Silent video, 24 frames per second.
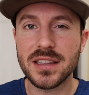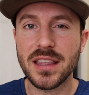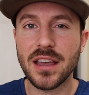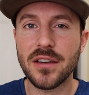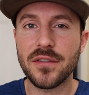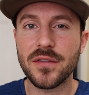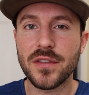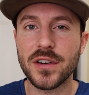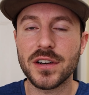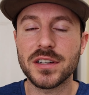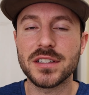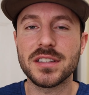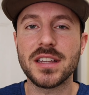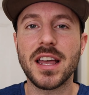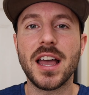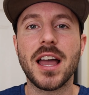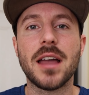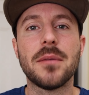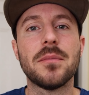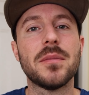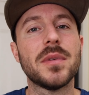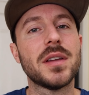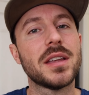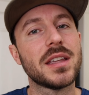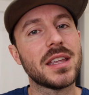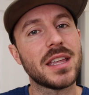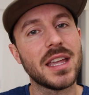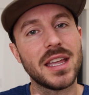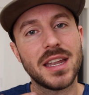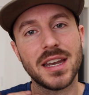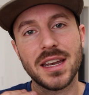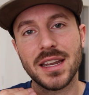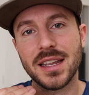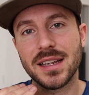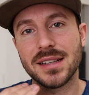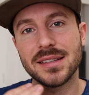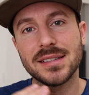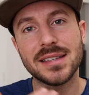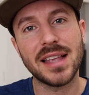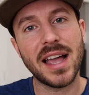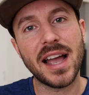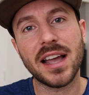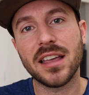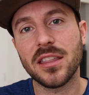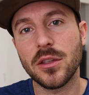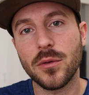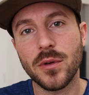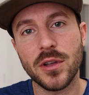that first time. Get
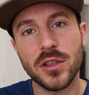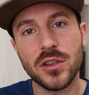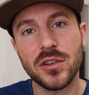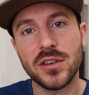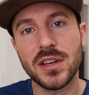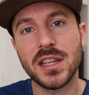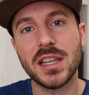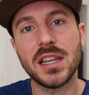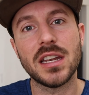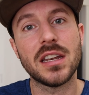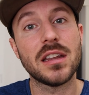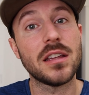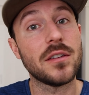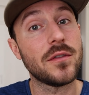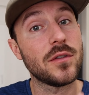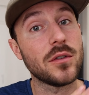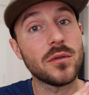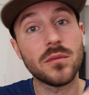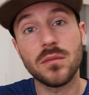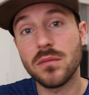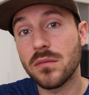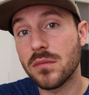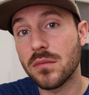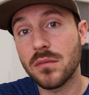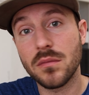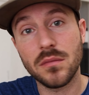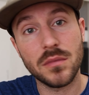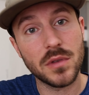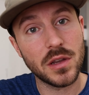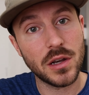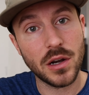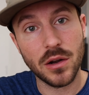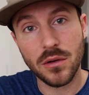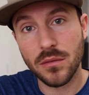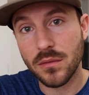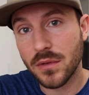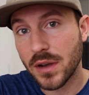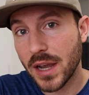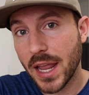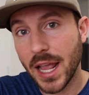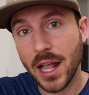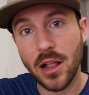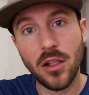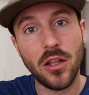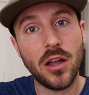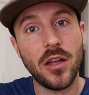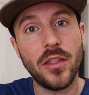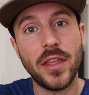exactly what you need. If you know,
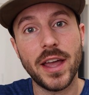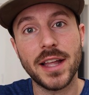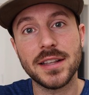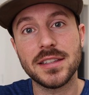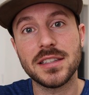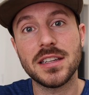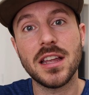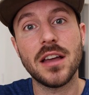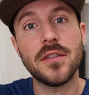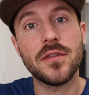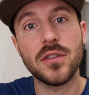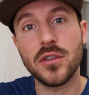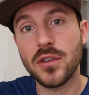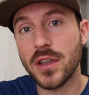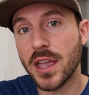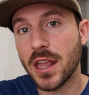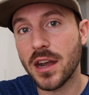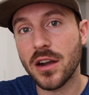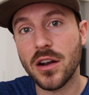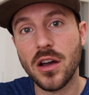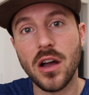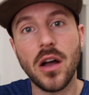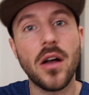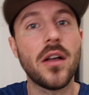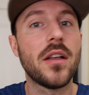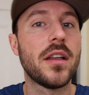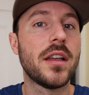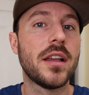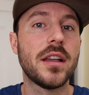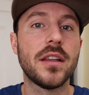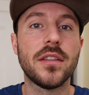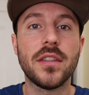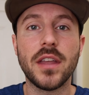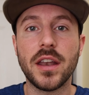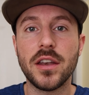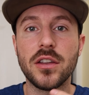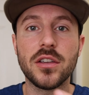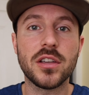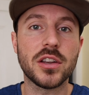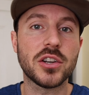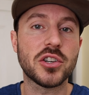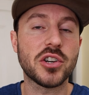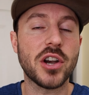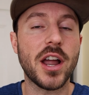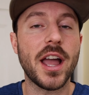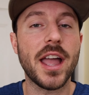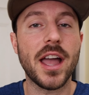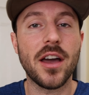nail all that stuff, you get it all, then you can
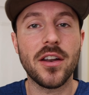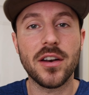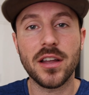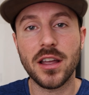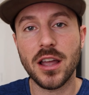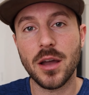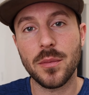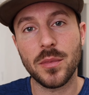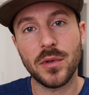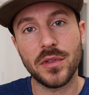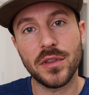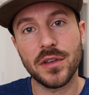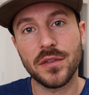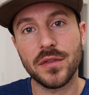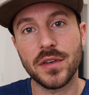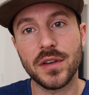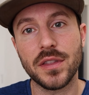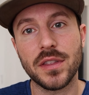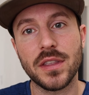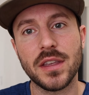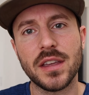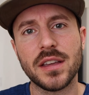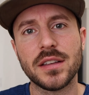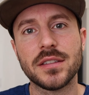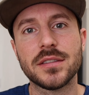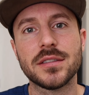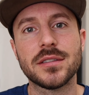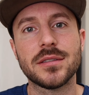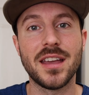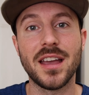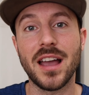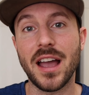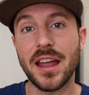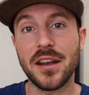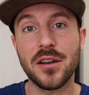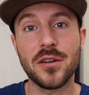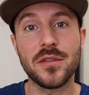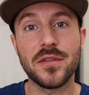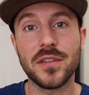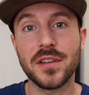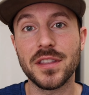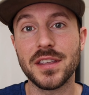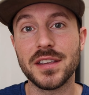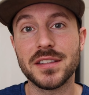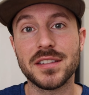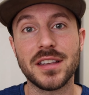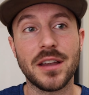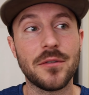try out a couple different things. I know for
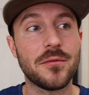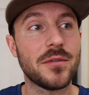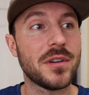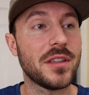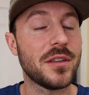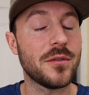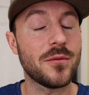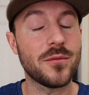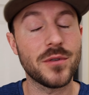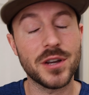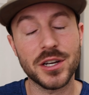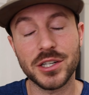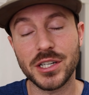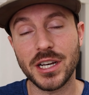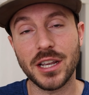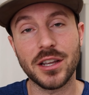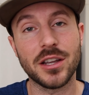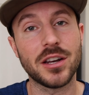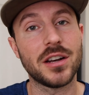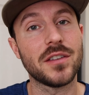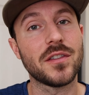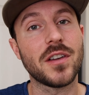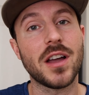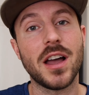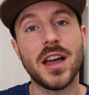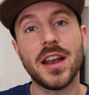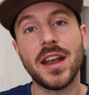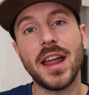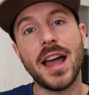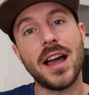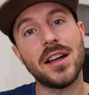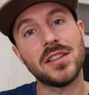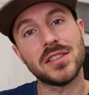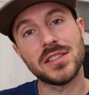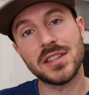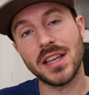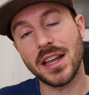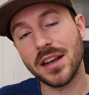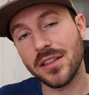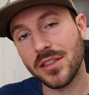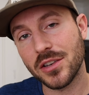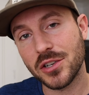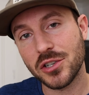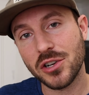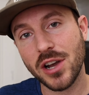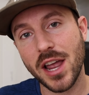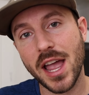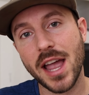this, I really wish I could have gone outside of
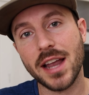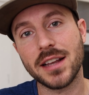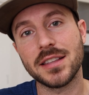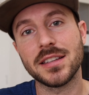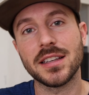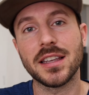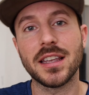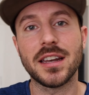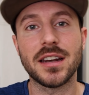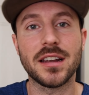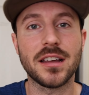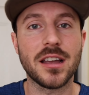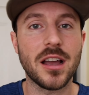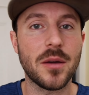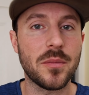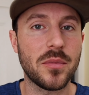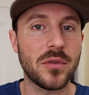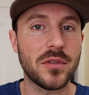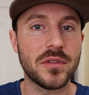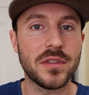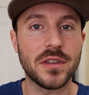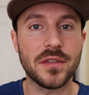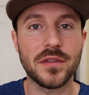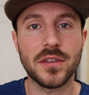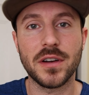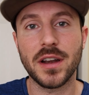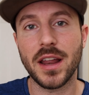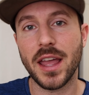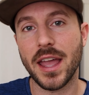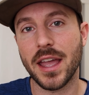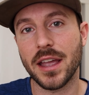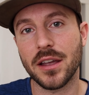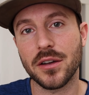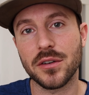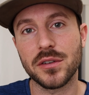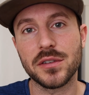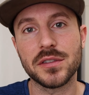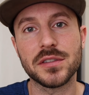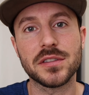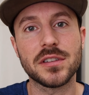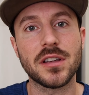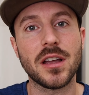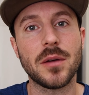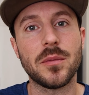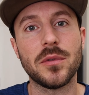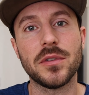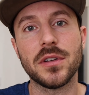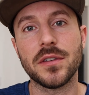the track to get a couple of different angles, a
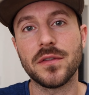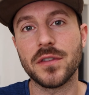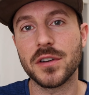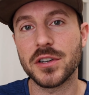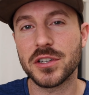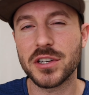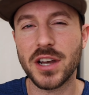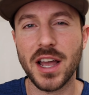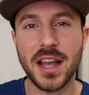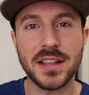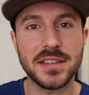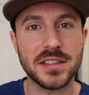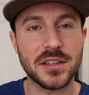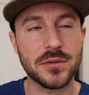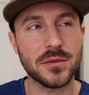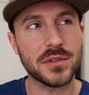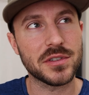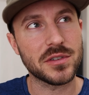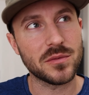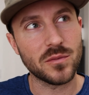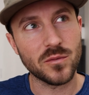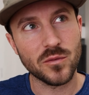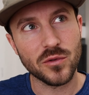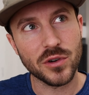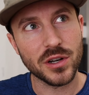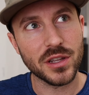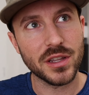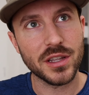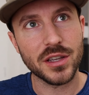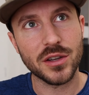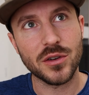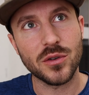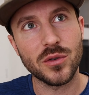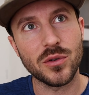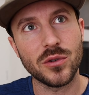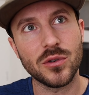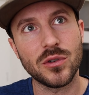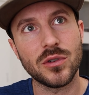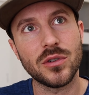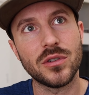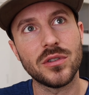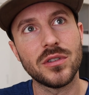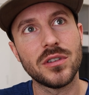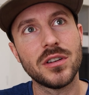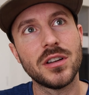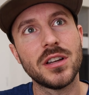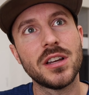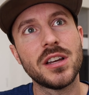couple different shots. There were some really
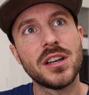cool